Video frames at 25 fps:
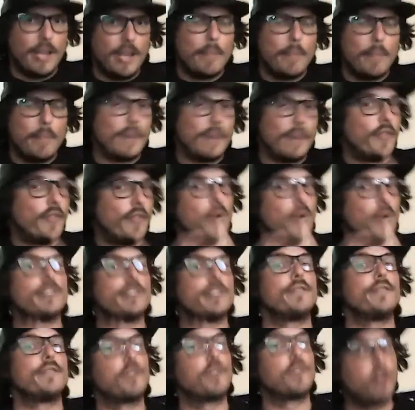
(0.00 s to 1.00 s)
But if it
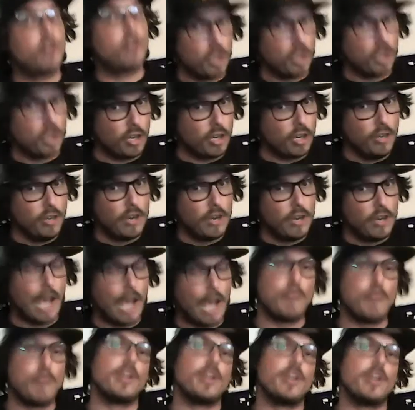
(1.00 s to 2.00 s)
wasn't for her, I
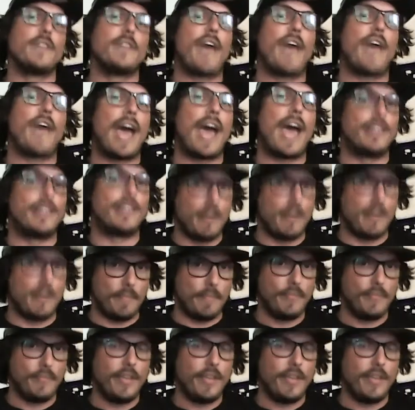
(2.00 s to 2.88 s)
wouldn't have had them.